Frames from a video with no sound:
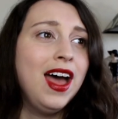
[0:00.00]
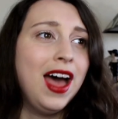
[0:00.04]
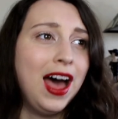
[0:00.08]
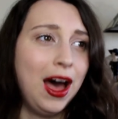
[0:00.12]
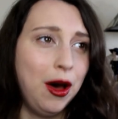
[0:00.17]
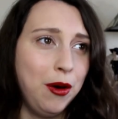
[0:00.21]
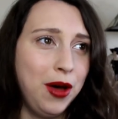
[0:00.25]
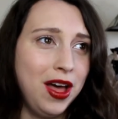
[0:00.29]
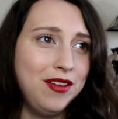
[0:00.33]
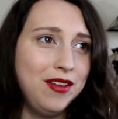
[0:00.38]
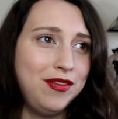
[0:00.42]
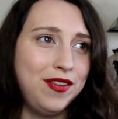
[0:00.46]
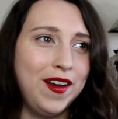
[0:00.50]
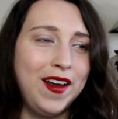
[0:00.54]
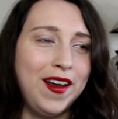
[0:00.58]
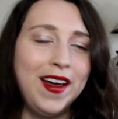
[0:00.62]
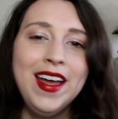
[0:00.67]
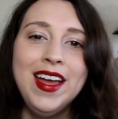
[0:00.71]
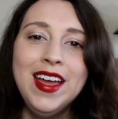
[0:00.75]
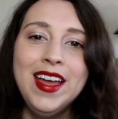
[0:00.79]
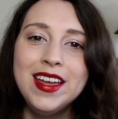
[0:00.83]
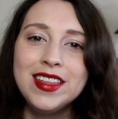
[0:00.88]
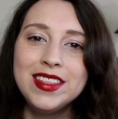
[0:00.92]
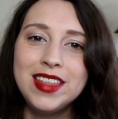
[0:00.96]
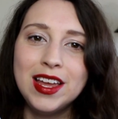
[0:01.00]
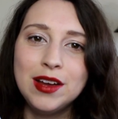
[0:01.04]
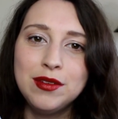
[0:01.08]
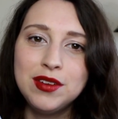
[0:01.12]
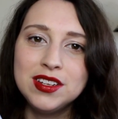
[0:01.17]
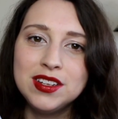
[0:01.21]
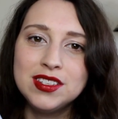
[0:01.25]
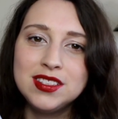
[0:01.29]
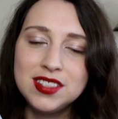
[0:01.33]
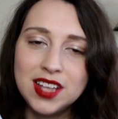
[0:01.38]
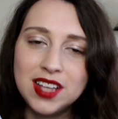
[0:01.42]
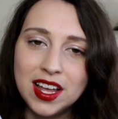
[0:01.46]
However, there
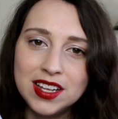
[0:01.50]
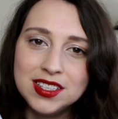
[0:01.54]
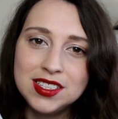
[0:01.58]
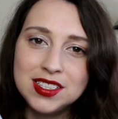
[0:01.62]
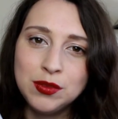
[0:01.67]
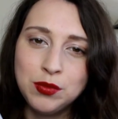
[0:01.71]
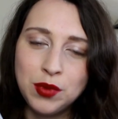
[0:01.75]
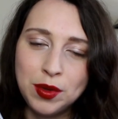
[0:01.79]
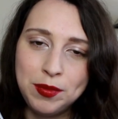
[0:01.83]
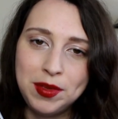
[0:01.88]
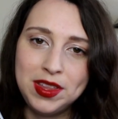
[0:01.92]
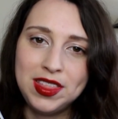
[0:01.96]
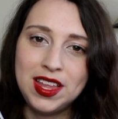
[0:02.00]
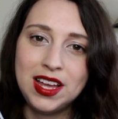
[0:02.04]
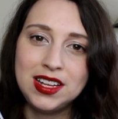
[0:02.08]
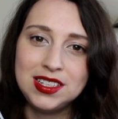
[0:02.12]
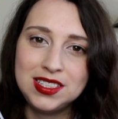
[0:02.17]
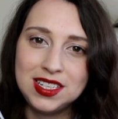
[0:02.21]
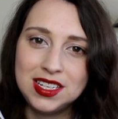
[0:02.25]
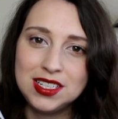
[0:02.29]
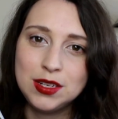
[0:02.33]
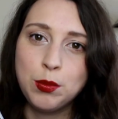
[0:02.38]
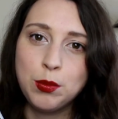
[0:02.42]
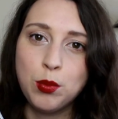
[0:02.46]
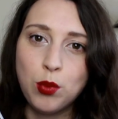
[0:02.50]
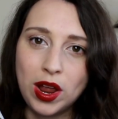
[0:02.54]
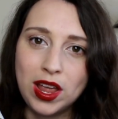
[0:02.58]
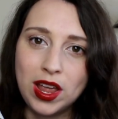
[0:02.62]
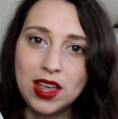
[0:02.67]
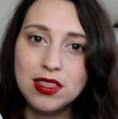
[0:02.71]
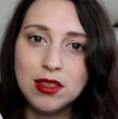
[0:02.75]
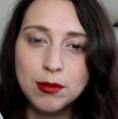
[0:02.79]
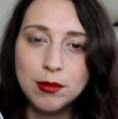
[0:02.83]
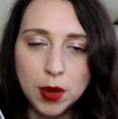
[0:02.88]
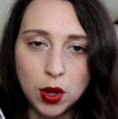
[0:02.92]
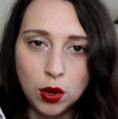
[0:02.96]
were certain women that did
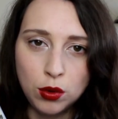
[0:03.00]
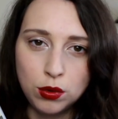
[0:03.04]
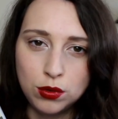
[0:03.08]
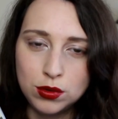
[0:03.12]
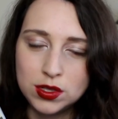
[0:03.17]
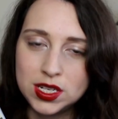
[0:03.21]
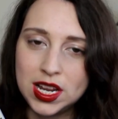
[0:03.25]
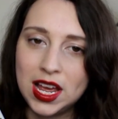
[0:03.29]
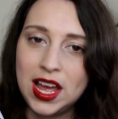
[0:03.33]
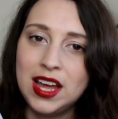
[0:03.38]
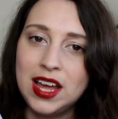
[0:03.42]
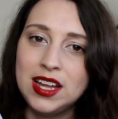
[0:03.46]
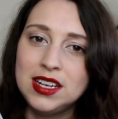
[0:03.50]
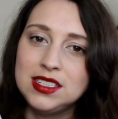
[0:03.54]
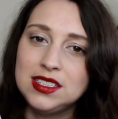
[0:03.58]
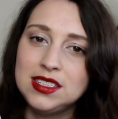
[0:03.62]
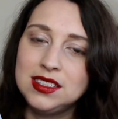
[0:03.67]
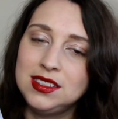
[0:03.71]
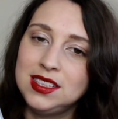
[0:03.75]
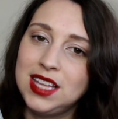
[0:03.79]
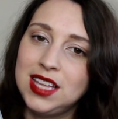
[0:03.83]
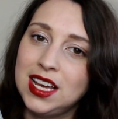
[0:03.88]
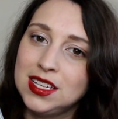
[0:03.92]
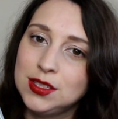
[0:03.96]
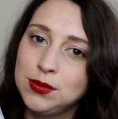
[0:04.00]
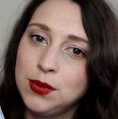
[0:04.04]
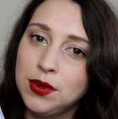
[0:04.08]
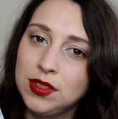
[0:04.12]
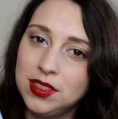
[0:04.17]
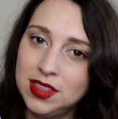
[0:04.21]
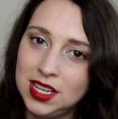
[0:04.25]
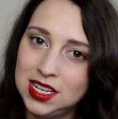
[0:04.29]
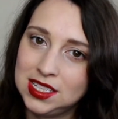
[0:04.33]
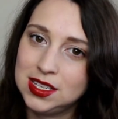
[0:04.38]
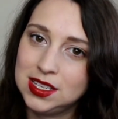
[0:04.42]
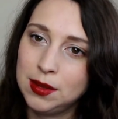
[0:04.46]
break the mould, and that's
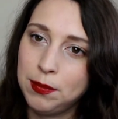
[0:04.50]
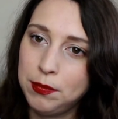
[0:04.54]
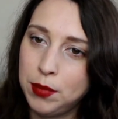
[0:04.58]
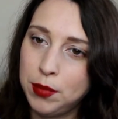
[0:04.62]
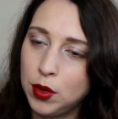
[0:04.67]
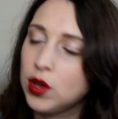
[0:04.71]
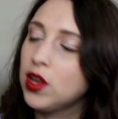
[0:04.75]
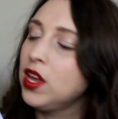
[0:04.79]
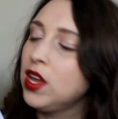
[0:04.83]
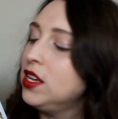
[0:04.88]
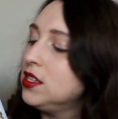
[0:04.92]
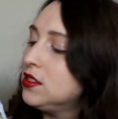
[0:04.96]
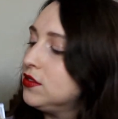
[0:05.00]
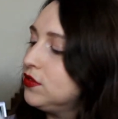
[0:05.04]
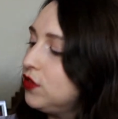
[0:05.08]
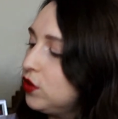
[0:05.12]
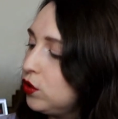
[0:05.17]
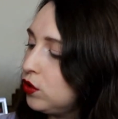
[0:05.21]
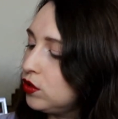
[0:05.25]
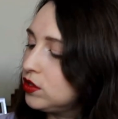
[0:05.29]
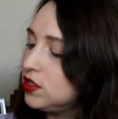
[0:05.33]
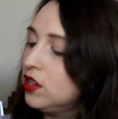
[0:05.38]
what this book is for.